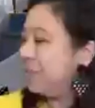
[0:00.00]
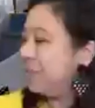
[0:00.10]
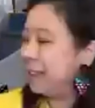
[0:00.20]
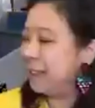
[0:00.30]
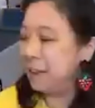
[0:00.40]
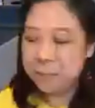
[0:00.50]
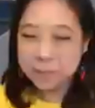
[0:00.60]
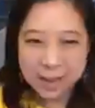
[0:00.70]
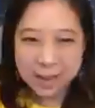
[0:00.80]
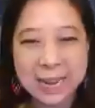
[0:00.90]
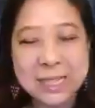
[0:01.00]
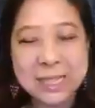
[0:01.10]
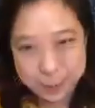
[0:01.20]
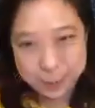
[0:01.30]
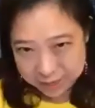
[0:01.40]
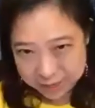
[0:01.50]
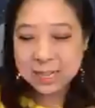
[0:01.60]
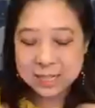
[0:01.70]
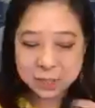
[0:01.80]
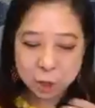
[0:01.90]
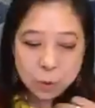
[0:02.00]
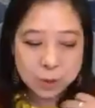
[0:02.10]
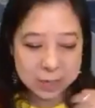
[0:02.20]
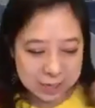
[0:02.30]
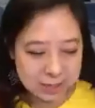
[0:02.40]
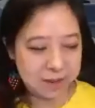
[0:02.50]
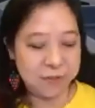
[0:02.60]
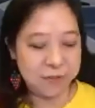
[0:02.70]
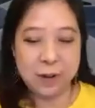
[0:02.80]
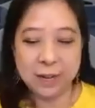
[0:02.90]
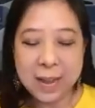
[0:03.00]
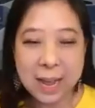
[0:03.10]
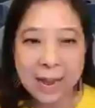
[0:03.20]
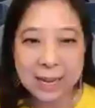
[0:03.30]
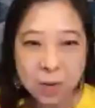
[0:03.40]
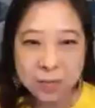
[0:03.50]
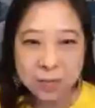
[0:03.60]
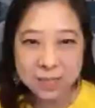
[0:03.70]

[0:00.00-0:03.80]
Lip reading: them an experience, something that is totally different. And this